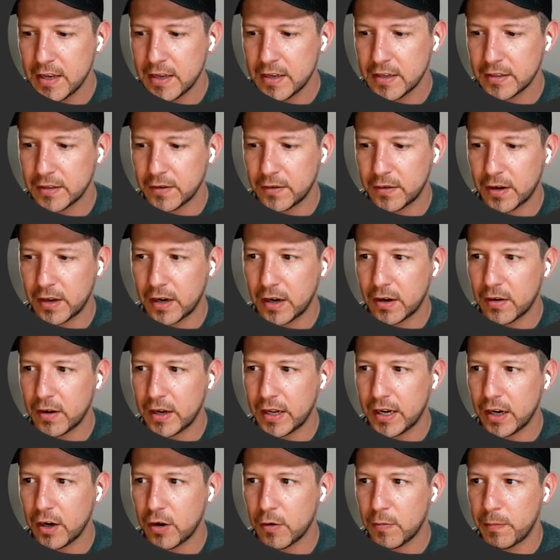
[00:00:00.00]
So we're going to go
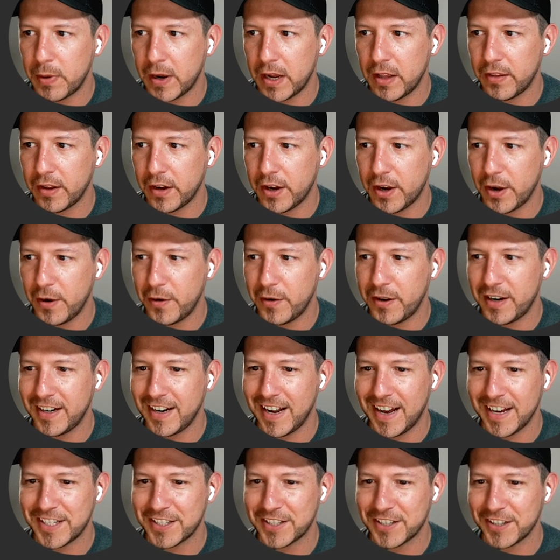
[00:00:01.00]
ahead and compile the code, and
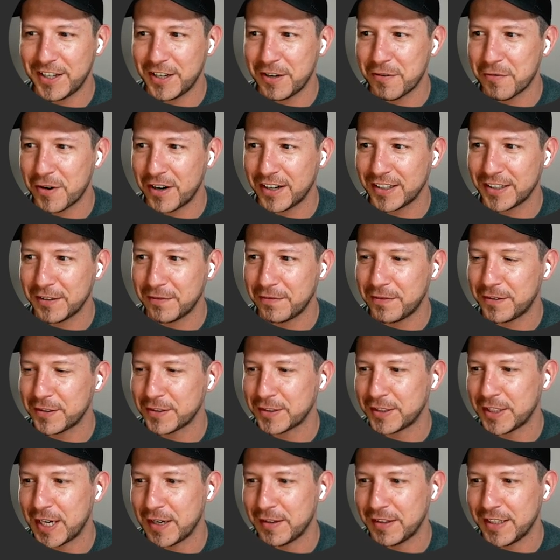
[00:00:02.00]
actually worked the
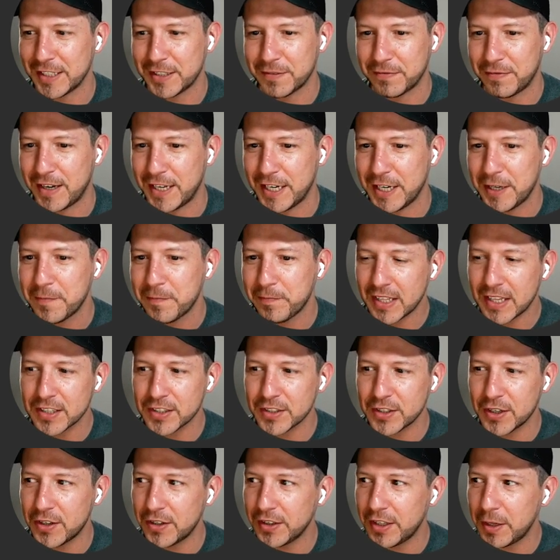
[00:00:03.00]
first time. That's funny.
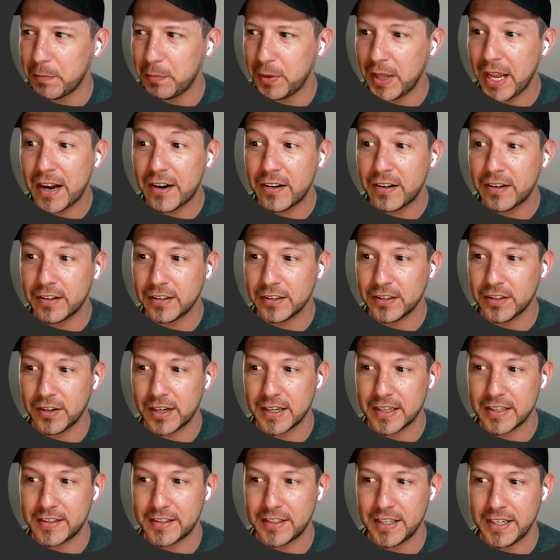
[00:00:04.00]
So the player, you
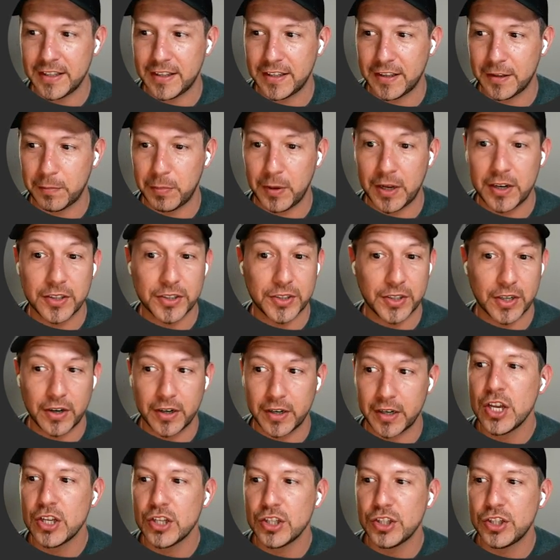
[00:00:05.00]
can see that the player
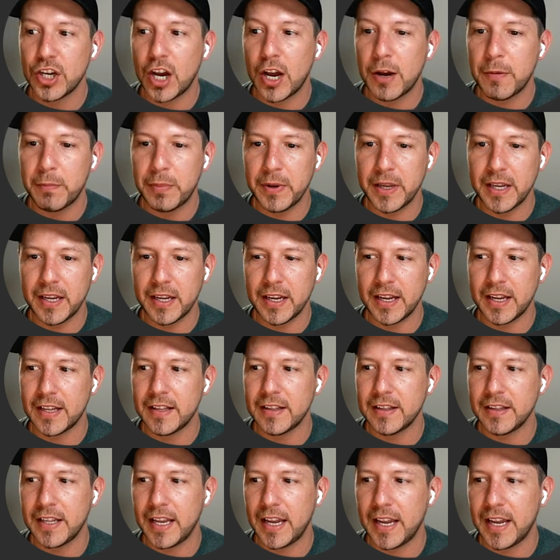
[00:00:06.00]
started jumping,
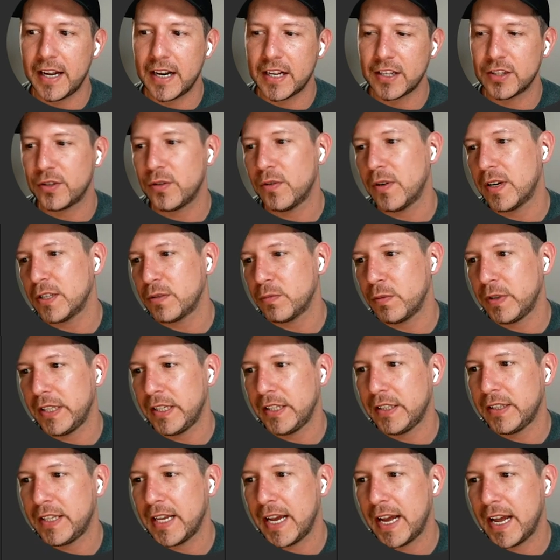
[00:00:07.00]
and then as soon as we
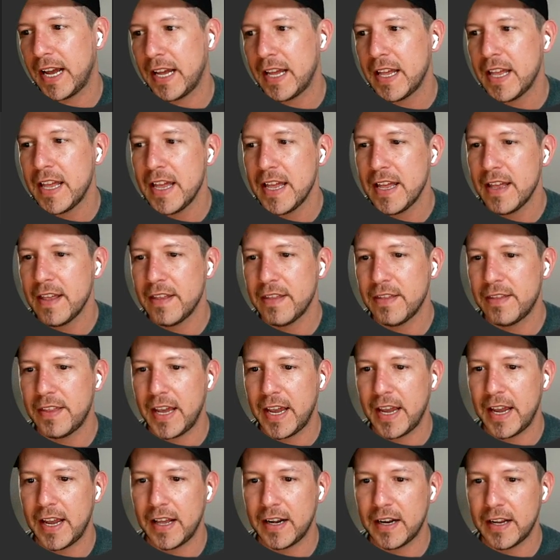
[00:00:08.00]
did that,
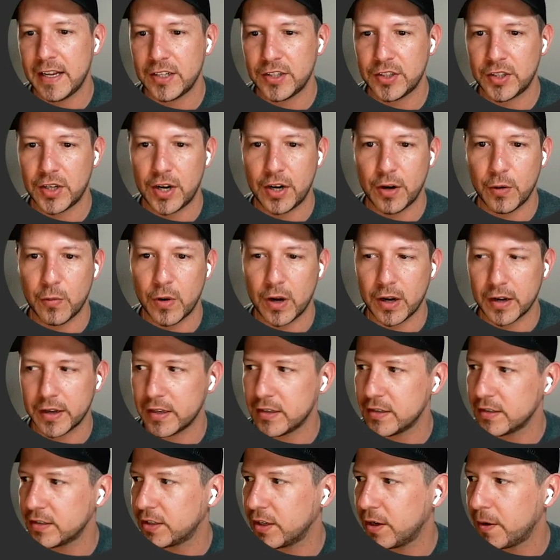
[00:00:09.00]
then it started
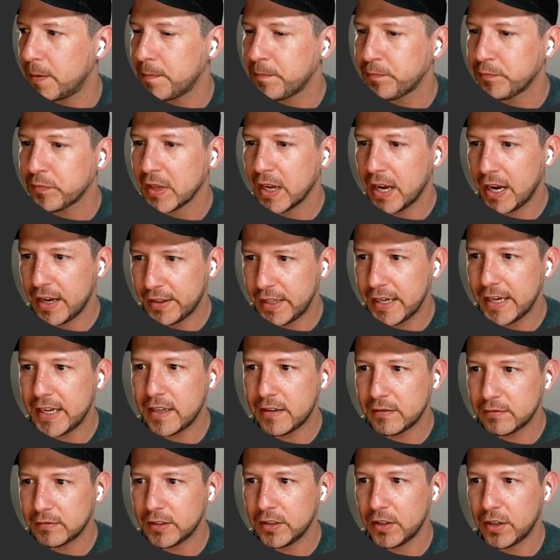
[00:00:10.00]
walking. So I think
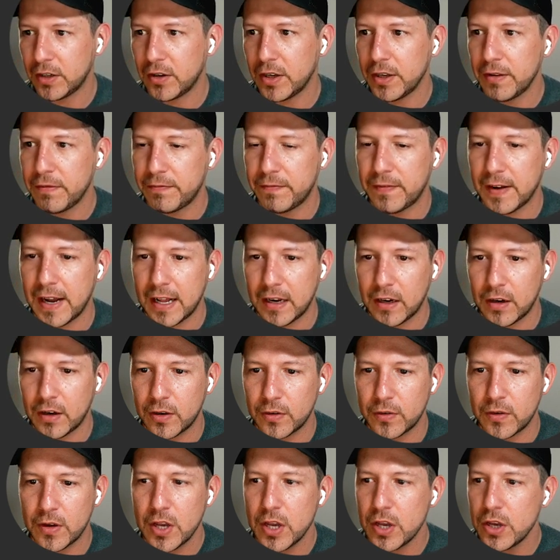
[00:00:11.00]
it
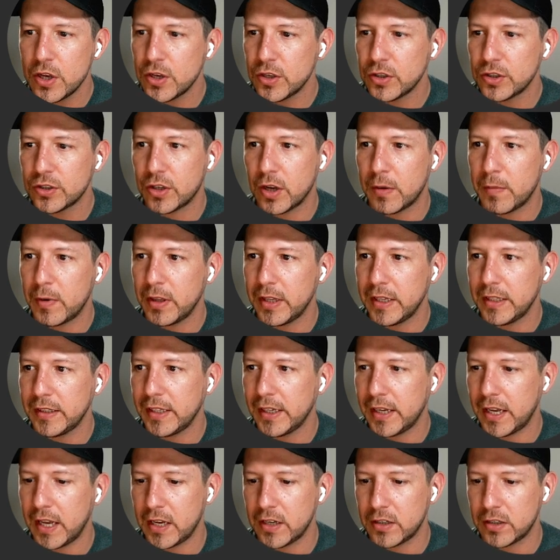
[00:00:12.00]
followed some of the
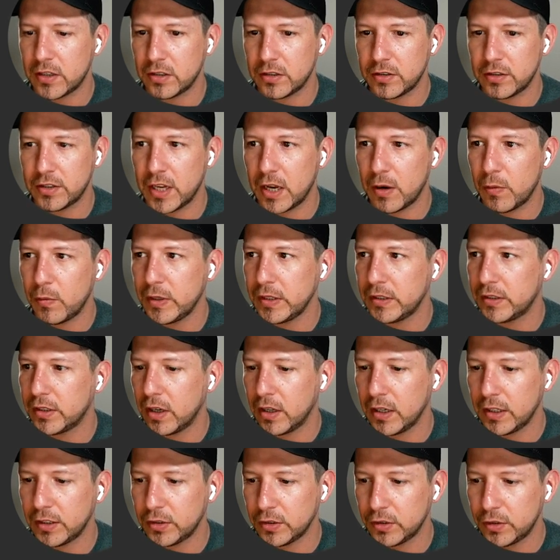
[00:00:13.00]
indications that we
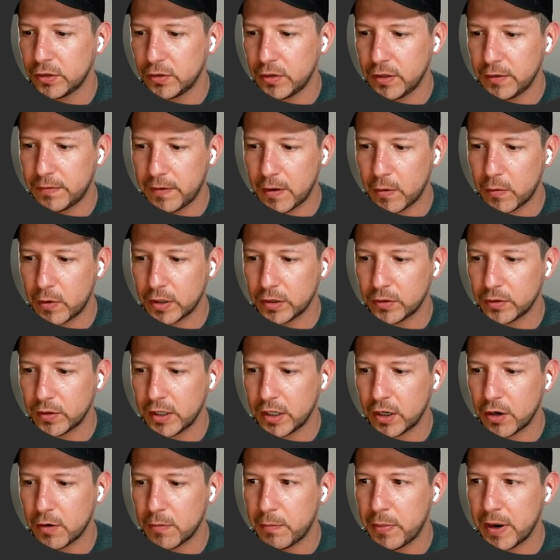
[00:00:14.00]
told it to do. If I were to hit
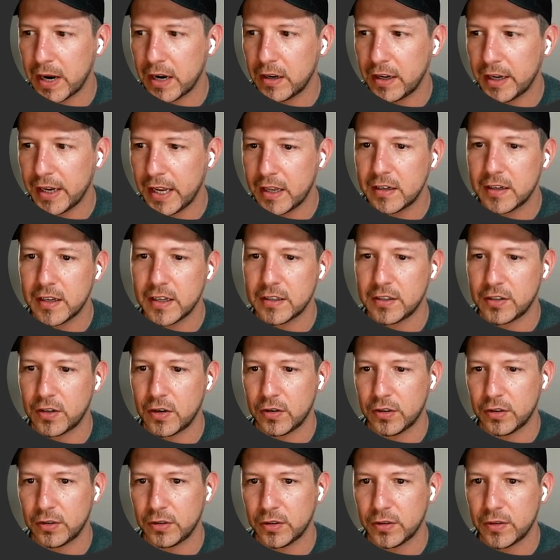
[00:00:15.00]
compile again, it's
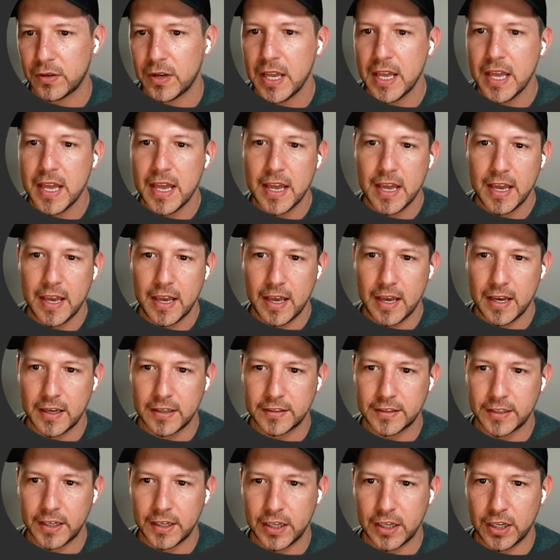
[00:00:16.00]
going to
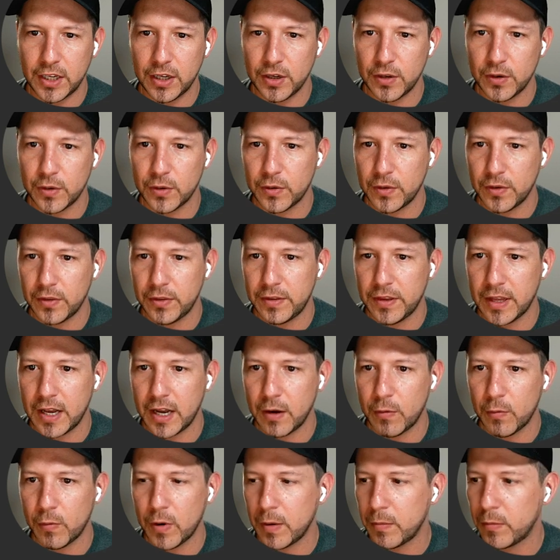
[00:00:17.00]
execute
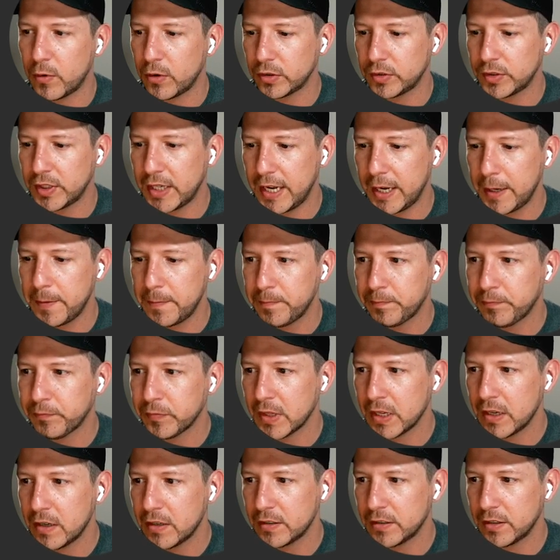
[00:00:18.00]
that one more time.
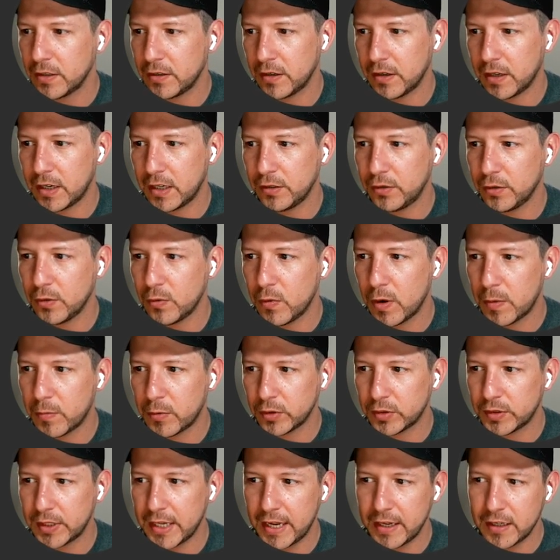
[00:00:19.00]
So I'm gonna do one
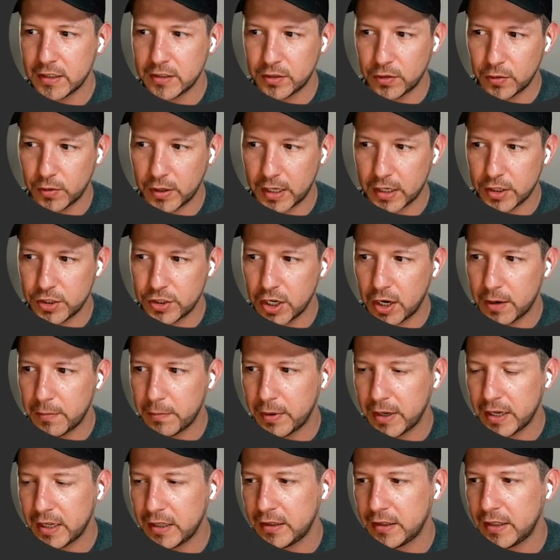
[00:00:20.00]
more time. It's doing a
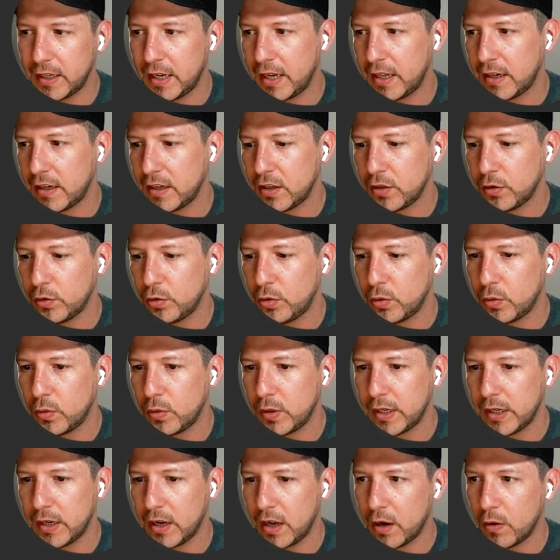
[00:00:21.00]
jump and then
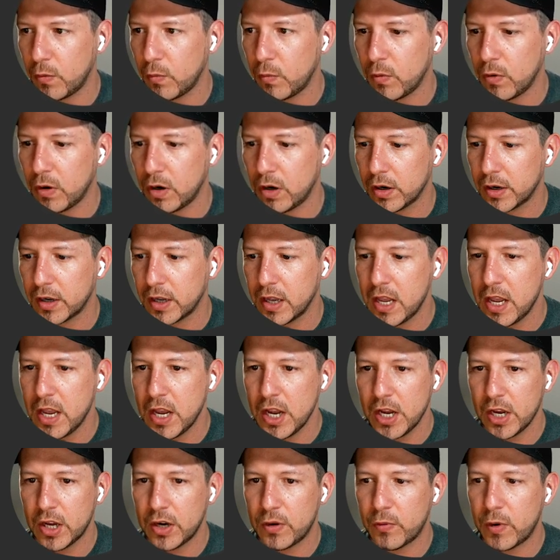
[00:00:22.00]
doing a walk
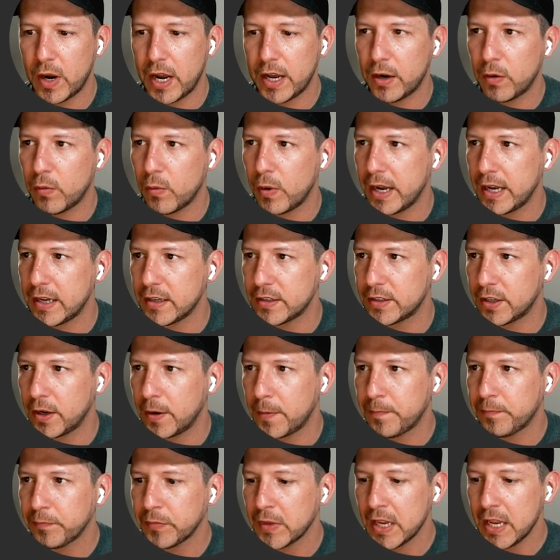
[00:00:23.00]
right away.
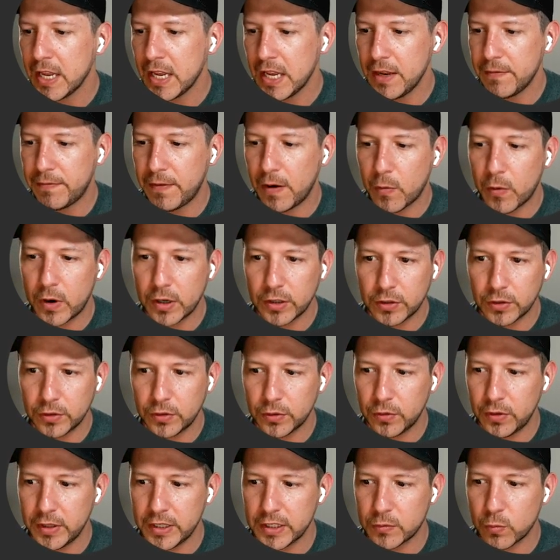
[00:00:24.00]
So if I were to
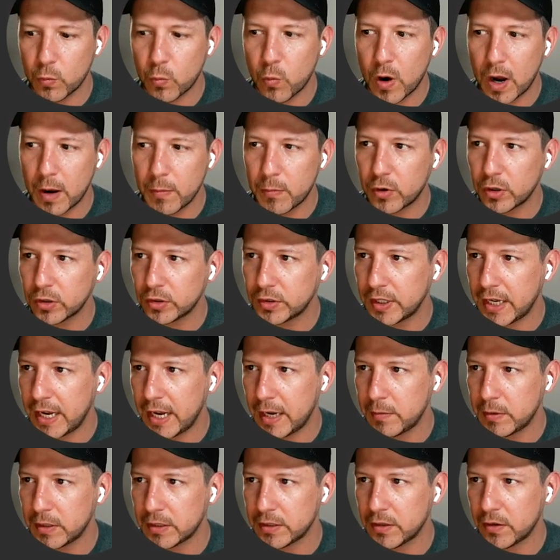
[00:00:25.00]
do this one more
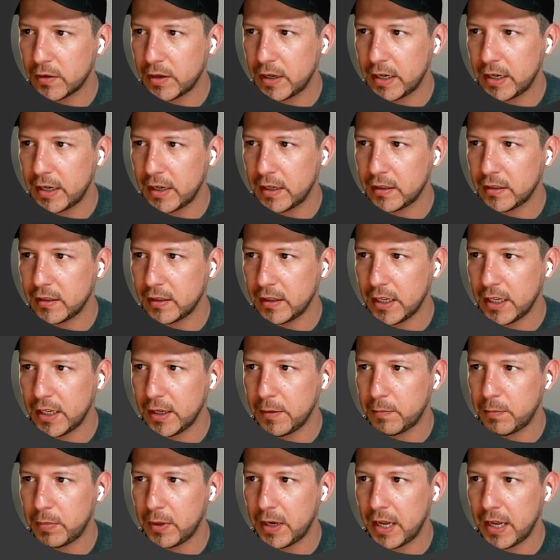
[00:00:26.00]
time, let's go ahead and
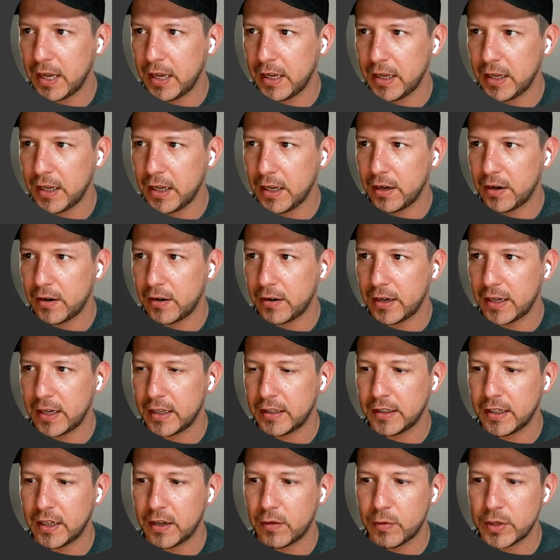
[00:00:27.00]
hit play here
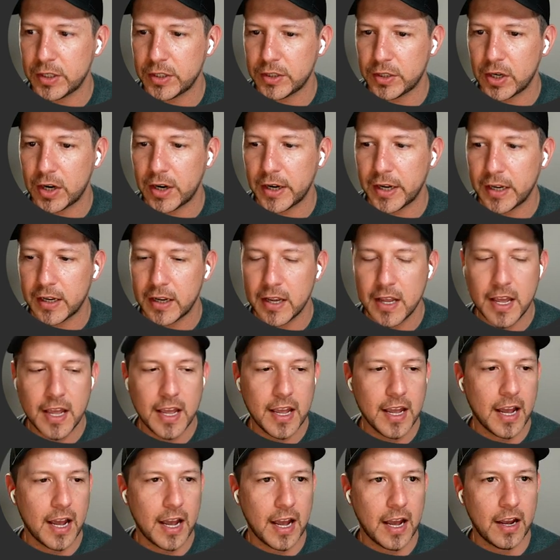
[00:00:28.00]
and then restart it.
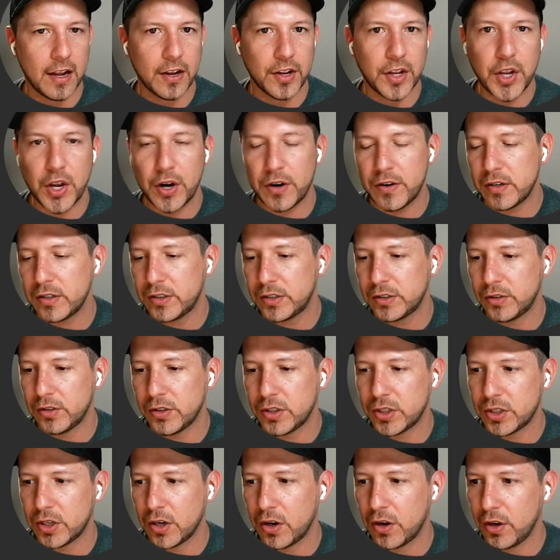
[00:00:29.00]
I'm curious to
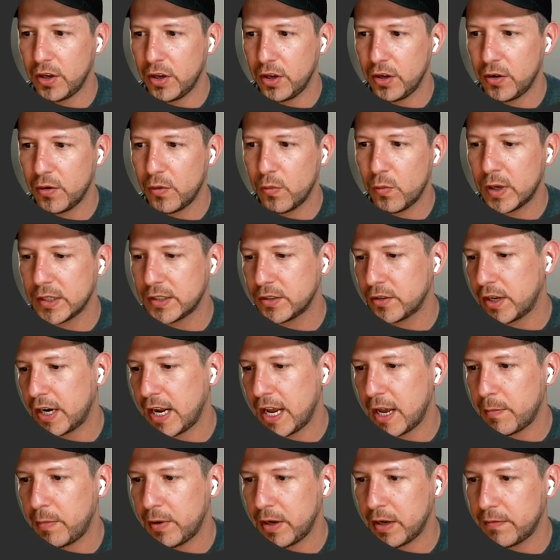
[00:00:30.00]
show you what's gonna
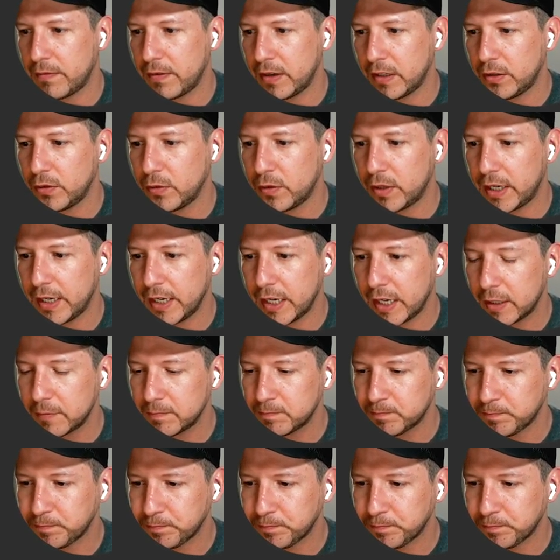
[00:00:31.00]
happen if I do it again.